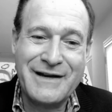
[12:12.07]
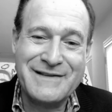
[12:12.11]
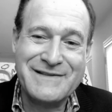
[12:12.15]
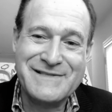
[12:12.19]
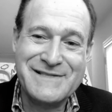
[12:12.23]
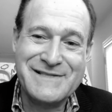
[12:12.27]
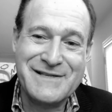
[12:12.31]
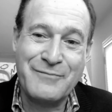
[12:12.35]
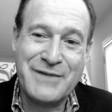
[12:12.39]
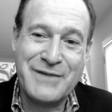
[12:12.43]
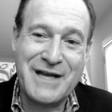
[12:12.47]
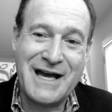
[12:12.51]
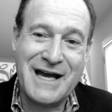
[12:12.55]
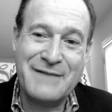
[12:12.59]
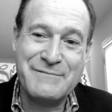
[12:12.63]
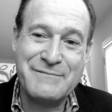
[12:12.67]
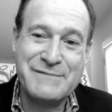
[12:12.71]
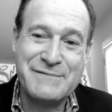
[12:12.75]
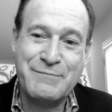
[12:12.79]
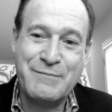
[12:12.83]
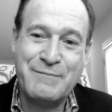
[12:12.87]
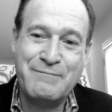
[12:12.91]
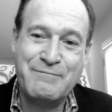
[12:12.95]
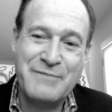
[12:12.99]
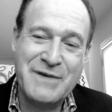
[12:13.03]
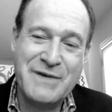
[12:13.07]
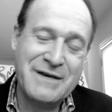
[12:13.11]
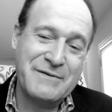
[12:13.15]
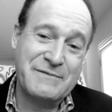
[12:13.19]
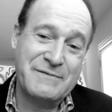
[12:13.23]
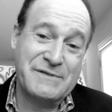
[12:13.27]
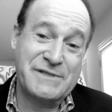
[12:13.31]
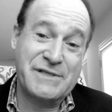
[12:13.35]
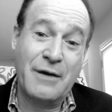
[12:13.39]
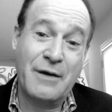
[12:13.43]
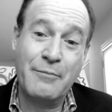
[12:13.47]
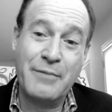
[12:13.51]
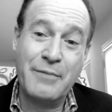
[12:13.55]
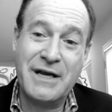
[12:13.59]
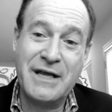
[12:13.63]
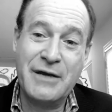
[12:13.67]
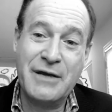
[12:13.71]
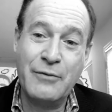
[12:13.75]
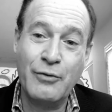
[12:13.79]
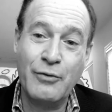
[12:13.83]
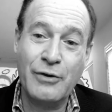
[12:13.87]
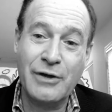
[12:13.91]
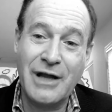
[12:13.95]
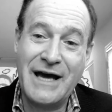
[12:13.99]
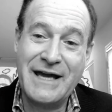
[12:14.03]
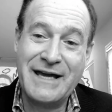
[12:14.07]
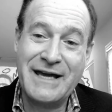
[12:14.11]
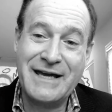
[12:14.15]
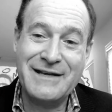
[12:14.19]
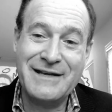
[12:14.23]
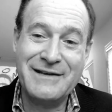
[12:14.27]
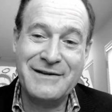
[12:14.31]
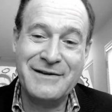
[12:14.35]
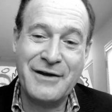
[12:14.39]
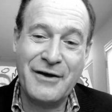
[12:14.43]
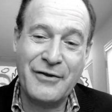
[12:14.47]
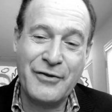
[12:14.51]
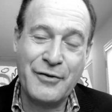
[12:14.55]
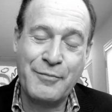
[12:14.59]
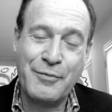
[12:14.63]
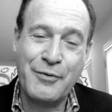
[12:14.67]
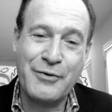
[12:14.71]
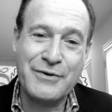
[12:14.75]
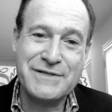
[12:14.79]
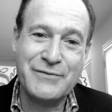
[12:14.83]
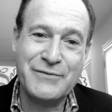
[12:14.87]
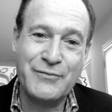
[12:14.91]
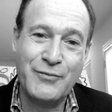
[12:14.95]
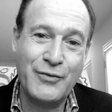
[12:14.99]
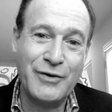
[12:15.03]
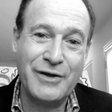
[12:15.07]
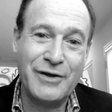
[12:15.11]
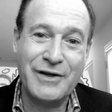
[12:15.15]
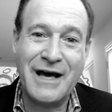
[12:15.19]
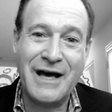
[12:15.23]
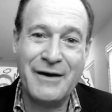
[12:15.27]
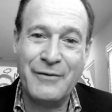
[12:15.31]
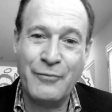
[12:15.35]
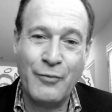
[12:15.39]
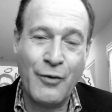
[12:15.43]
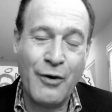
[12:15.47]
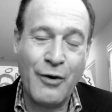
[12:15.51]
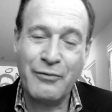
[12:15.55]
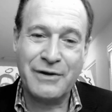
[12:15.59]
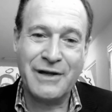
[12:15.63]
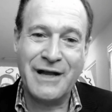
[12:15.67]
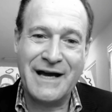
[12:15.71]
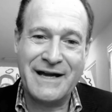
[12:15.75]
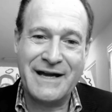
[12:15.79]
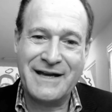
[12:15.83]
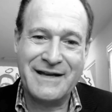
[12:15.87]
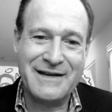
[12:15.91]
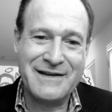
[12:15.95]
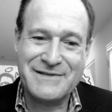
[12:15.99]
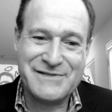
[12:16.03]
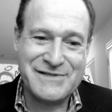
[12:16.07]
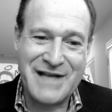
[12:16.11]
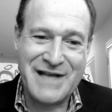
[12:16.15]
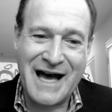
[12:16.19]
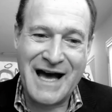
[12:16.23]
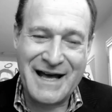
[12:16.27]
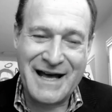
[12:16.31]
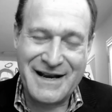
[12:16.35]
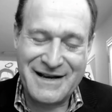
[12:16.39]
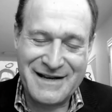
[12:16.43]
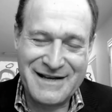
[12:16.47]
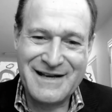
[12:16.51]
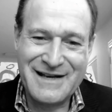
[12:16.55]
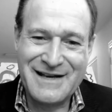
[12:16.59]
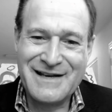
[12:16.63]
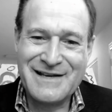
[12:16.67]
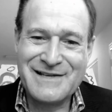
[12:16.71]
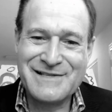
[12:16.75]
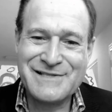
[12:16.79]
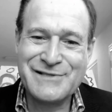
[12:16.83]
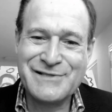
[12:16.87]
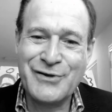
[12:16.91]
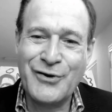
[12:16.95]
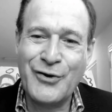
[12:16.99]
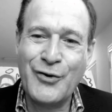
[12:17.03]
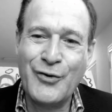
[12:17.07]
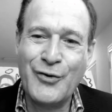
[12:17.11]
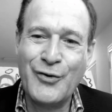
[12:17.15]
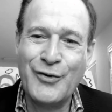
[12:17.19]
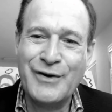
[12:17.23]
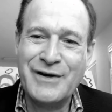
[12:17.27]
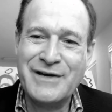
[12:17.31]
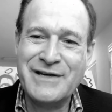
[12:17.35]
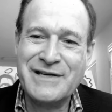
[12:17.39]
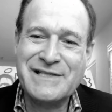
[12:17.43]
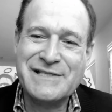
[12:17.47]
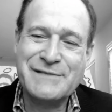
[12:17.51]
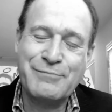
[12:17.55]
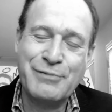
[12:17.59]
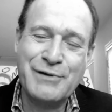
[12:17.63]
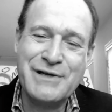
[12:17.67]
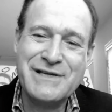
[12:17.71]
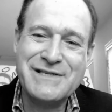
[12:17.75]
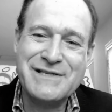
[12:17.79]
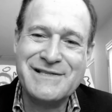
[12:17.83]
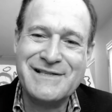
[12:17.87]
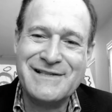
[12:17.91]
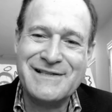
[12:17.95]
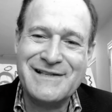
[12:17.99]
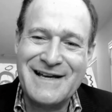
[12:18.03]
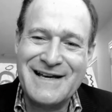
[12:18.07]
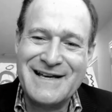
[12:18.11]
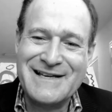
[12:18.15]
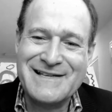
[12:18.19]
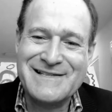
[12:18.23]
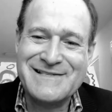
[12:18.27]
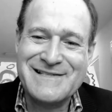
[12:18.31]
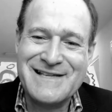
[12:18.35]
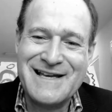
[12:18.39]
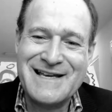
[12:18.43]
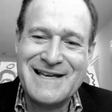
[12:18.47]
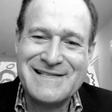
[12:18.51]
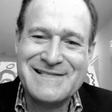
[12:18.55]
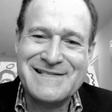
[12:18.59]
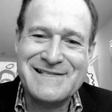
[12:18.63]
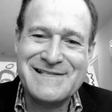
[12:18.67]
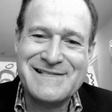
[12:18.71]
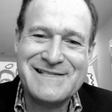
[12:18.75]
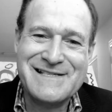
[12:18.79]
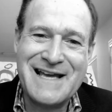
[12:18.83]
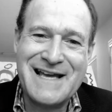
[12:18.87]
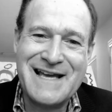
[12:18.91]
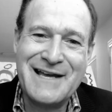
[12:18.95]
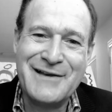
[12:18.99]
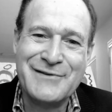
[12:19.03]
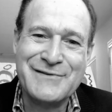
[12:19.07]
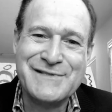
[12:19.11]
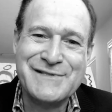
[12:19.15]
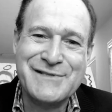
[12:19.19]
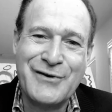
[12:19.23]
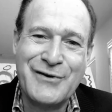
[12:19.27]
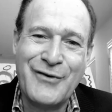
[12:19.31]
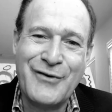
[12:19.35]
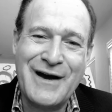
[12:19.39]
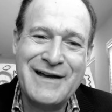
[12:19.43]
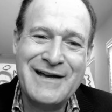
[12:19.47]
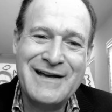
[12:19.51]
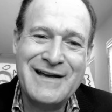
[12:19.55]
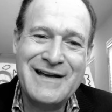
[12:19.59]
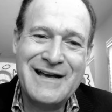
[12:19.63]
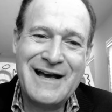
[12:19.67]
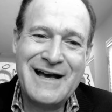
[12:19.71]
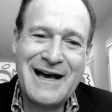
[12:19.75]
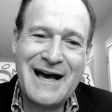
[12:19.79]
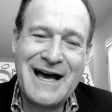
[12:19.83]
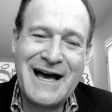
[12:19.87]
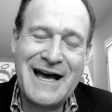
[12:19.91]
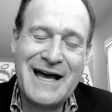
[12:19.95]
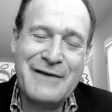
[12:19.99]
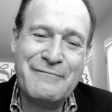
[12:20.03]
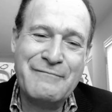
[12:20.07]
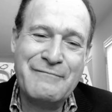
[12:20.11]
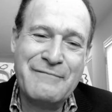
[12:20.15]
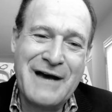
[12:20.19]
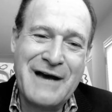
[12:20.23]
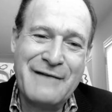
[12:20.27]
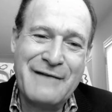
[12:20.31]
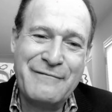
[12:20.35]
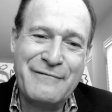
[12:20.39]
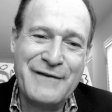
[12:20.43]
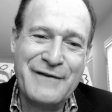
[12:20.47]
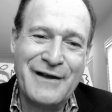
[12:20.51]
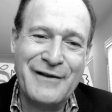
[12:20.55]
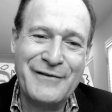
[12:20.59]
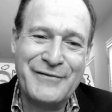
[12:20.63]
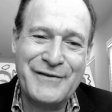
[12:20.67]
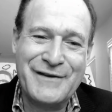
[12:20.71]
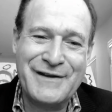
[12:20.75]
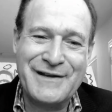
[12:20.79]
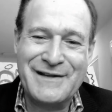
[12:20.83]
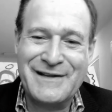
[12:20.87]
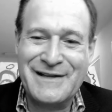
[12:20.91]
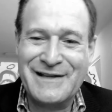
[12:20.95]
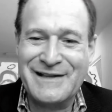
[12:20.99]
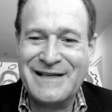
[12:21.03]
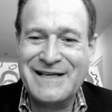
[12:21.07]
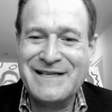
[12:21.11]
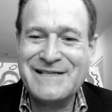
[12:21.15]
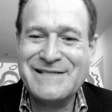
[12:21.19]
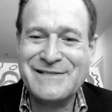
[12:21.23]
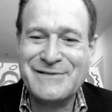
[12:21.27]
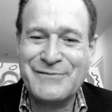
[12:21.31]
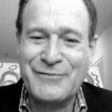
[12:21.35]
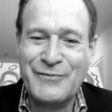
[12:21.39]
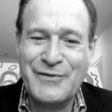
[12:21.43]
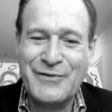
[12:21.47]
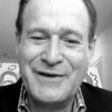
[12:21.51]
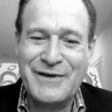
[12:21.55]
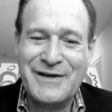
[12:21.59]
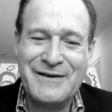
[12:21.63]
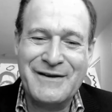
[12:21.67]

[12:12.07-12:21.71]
And sometimes somebody will like it, another person won't like it. It's not so explicit as in sales. So I felt that at least